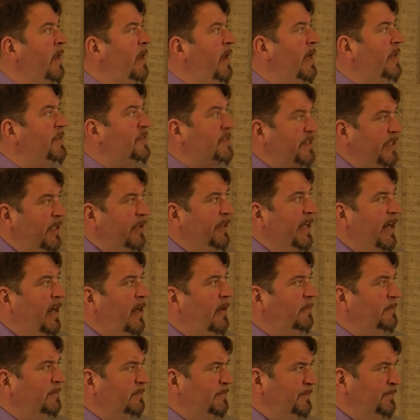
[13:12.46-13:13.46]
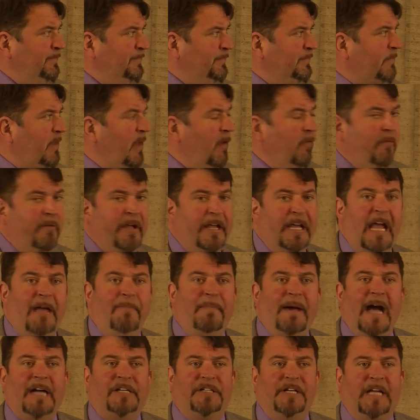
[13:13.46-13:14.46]
It's still there. And when we
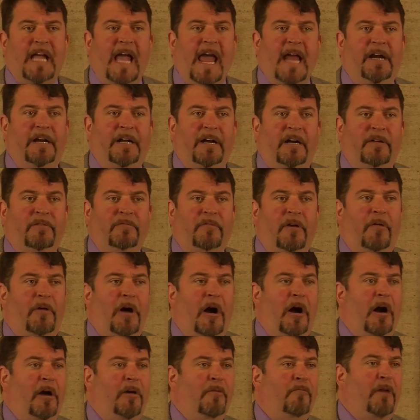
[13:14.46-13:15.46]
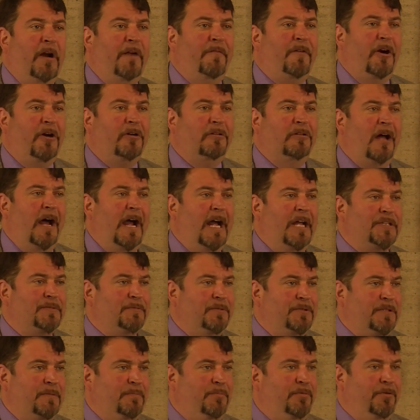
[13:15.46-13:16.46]
came back to Canada, one of our clients
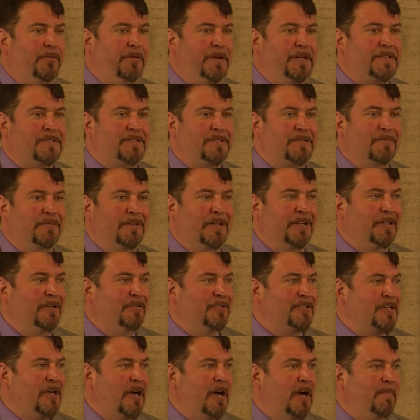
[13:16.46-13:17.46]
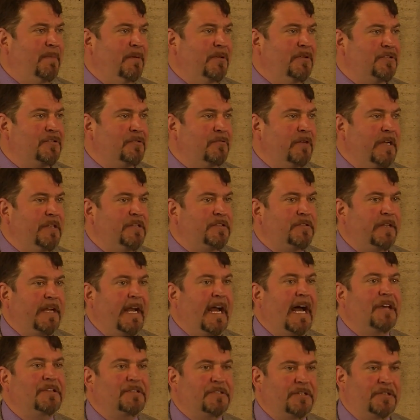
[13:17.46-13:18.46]
was the breweries that you saw up on the screen, so
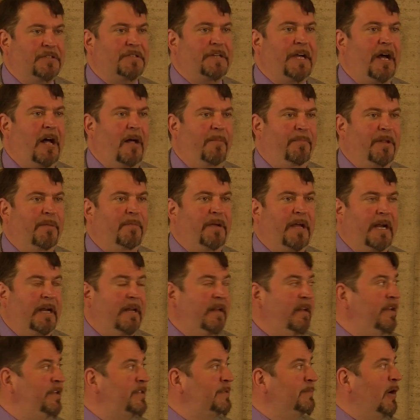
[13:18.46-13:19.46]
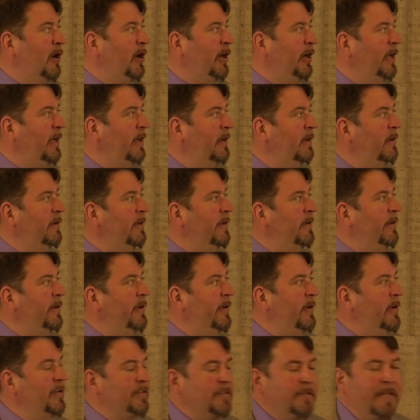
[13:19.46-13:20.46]
they asked us to help them get into this market.
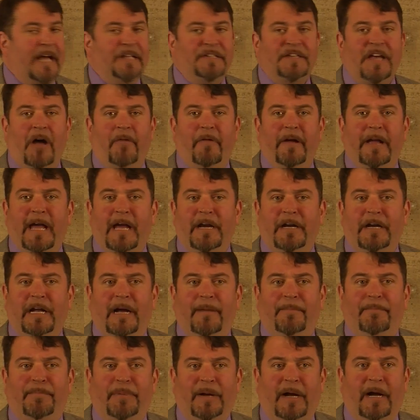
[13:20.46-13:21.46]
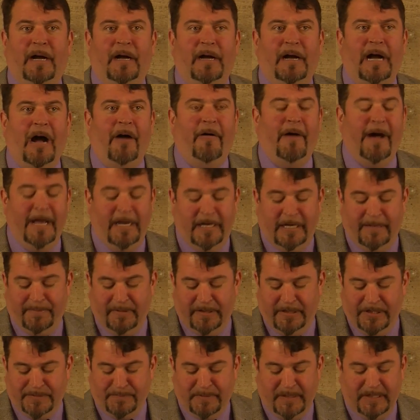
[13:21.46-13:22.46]
So that's how I ended up
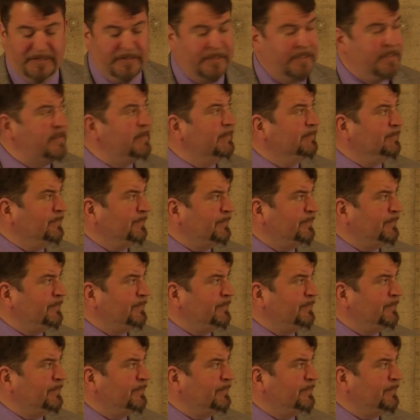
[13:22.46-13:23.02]
in this business.